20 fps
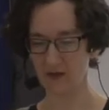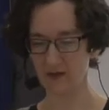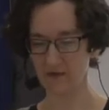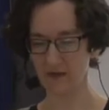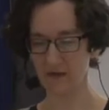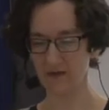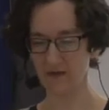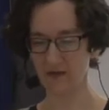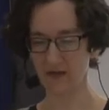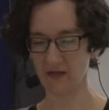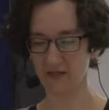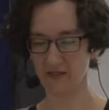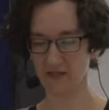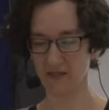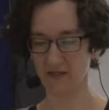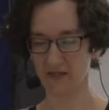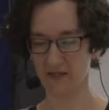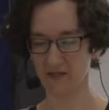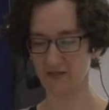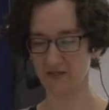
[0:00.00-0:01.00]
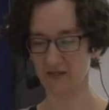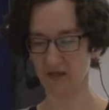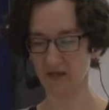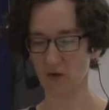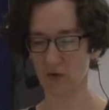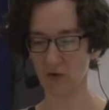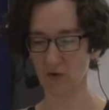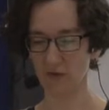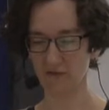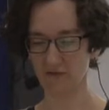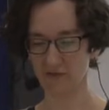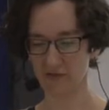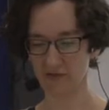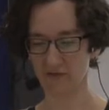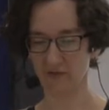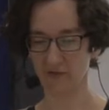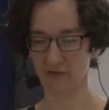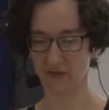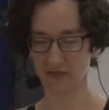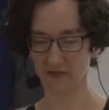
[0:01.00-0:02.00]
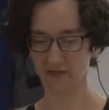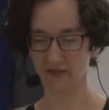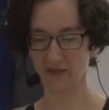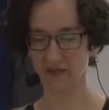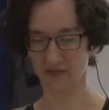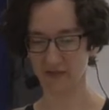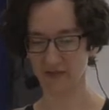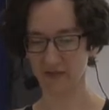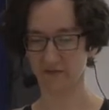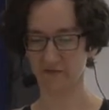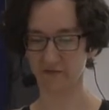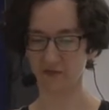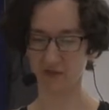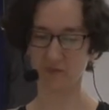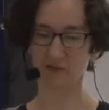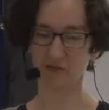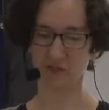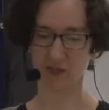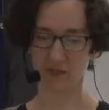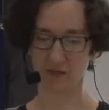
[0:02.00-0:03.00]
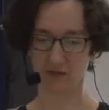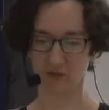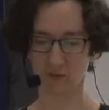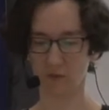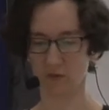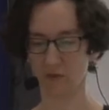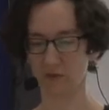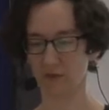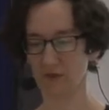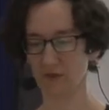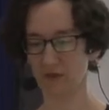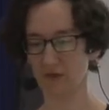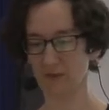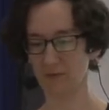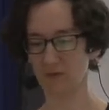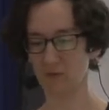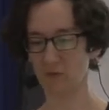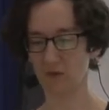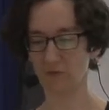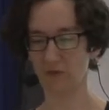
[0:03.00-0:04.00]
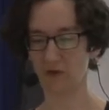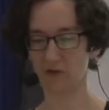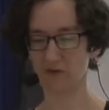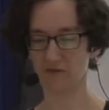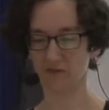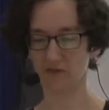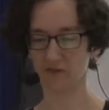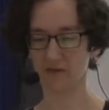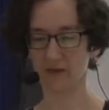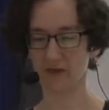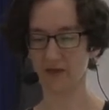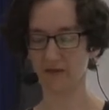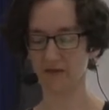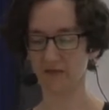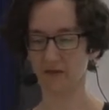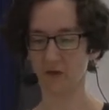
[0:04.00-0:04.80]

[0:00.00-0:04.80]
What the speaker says: then the idea is that all of the different instances of this particular word are going to be in one part of the space,